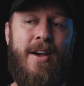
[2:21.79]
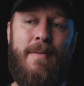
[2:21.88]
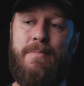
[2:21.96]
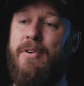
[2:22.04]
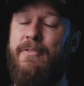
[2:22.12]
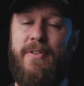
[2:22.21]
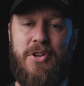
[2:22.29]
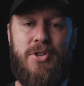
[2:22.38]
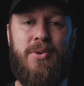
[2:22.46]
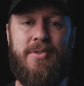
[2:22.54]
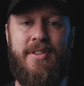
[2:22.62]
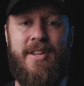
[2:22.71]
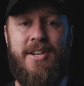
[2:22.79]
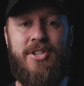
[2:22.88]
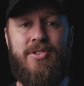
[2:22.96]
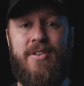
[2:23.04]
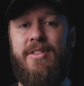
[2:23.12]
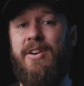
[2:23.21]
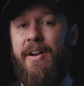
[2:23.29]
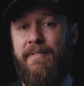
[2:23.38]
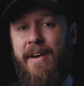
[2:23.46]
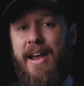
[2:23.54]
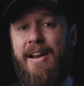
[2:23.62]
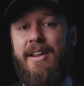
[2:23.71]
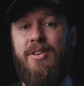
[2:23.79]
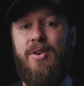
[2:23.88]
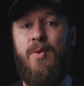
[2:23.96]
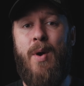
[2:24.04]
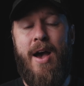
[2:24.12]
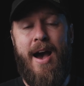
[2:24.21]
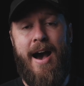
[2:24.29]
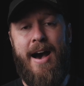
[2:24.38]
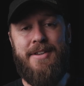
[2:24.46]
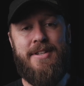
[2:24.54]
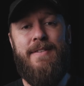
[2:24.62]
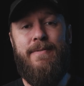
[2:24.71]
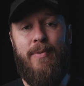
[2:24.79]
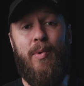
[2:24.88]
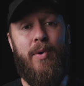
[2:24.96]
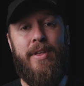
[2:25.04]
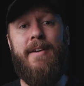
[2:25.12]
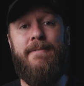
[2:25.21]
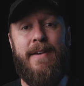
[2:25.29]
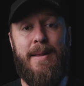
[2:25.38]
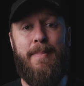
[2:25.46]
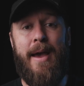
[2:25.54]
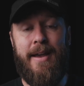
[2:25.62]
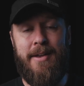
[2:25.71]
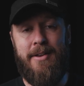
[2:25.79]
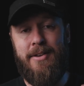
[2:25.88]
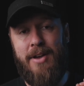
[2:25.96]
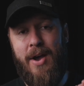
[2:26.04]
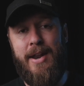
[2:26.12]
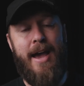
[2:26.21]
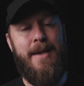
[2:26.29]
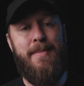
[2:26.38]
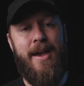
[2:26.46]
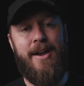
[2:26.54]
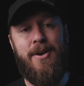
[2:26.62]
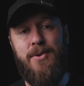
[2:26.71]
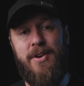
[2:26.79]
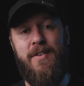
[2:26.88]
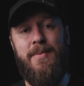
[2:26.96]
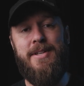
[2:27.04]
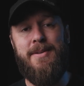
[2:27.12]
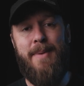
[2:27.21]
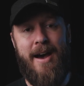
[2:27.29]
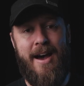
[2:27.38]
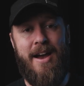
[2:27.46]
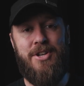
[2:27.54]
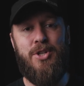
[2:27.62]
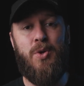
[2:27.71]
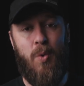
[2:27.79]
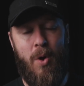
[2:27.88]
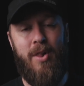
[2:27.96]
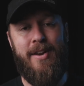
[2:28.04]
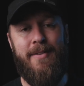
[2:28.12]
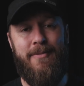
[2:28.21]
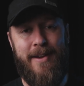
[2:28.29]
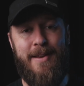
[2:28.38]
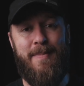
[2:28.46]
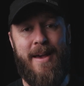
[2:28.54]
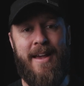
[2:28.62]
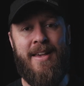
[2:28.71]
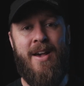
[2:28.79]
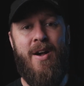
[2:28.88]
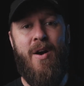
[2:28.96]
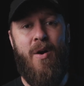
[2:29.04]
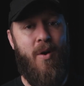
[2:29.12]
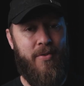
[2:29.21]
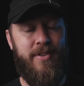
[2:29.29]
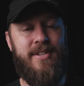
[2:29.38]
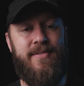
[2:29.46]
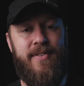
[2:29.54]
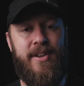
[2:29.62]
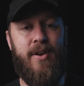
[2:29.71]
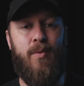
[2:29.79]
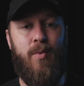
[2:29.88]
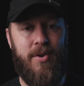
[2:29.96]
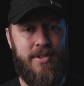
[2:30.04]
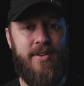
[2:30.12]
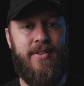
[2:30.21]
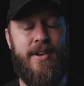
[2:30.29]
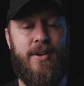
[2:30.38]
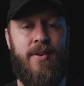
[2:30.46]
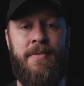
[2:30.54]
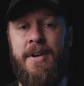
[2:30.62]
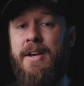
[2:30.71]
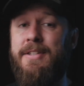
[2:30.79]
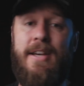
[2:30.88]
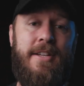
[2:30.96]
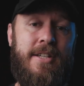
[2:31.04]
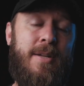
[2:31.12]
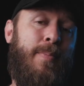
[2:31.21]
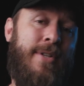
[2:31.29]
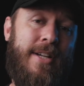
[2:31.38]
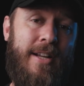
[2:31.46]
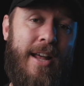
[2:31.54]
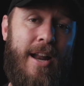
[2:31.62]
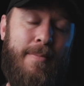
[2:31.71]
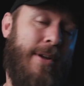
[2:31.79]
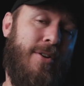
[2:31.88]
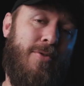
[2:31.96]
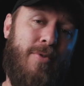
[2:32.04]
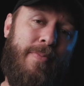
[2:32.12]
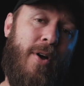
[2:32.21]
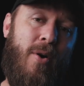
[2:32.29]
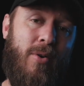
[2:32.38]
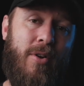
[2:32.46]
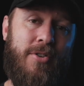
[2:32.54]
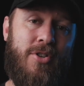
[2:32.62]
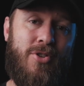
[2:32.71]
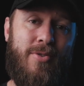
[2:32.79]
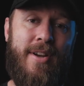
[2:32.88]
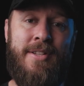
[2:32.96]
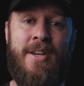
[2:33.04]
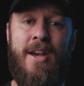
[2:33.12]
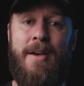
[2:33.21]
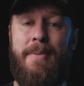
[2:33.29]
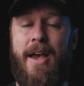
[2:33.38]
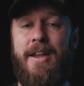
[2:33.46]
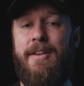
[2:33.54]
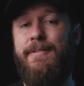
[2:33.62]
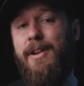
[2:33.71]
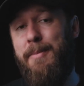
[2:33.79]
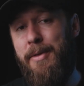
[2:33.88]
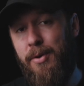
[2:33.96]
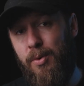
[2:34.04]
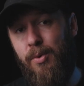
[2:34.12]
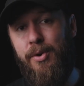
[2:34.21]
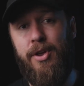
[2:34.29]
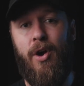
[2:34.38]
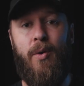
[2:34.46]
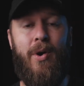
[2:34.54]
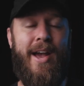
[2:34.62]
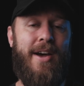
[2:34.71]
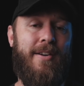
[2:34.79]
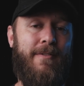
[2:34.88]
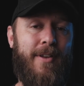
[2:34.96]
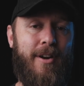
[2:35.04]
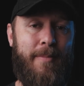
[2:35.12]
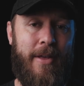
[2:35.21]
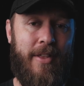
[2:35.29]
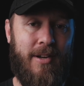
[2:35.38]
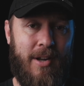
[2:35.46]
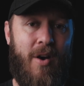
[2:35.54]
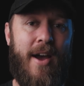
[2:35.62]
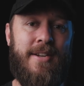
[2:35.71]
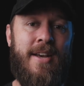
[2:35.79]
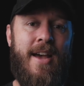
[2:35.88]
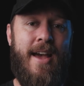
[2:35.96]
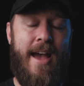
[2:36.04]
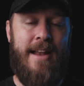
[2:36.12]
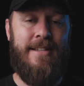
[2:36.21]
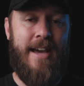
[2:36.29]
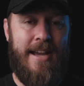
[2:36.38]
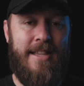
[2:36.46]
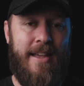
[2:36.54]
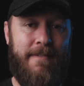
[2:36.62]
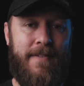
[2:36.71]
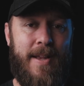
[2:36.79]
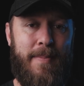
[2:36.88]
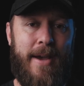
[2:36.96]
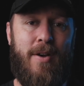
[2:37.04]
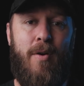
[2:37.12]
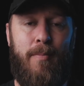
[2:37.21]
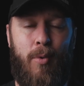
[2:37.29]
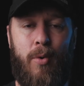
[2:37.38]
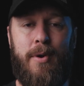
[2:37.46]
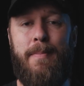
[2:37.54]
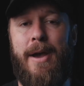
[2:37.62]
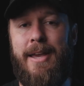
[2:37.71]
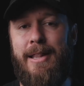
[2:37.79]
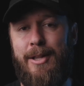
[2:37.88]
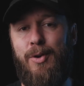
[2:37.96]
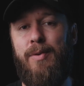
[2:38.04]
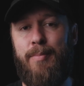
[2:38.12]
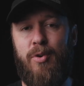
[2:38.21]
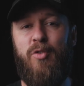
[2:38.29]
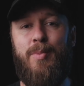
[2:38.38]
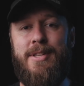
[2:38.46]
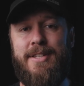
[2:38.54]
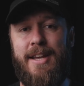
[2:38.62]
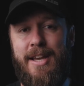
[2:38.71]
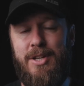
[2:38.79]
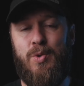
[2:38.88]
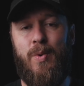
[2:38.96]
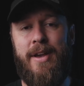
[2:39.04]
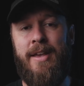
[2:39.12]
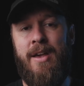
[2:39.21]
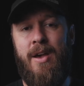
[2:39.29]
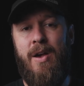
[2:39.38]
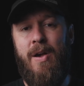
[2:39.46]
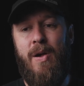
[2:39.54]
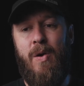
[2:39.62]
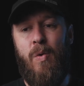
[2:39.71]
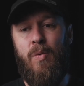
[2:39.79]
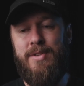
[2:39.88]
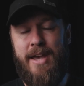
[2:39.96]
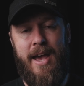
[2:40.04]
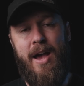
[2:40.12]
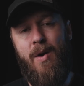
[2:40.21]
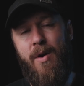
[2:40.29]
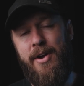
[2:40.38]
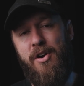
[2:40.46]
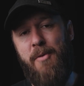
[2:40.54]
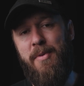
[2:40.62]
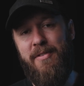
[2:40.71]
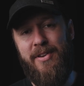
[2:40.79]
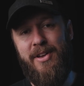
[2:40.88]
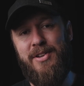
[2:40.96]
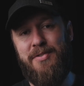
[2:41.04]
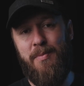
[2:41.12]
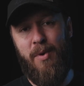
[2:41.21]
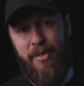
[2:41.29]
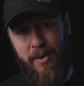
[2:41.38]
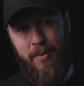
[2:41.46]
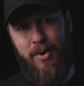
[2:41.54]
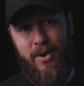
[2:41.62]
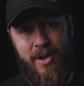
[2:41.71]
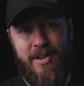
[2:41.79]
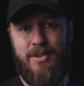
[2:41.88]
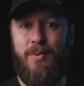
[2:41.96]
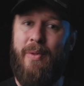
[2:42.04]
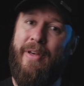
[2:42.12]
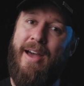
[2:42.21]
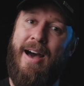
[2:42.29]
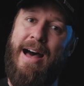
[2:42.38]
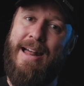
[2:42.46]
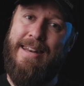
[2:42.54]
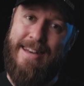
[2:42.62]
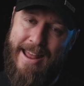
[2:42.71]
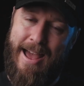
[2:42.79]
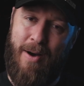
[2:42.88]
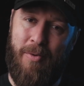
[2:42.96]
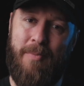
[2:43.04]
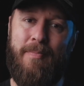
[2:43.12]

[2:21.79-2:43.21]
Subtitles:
professionals in the industry that I vaguely knew, asking for their feedback, going, hey man, can you give me some harsh quality feedback on this video? What do you think of, say, just a particular element? Don't rip the whole lot to shreds, but how do you feel about the audio, or how do you feel about the light? And taking that feedback on board and making little improvements each week was how I got my videos from what they were to what they are now.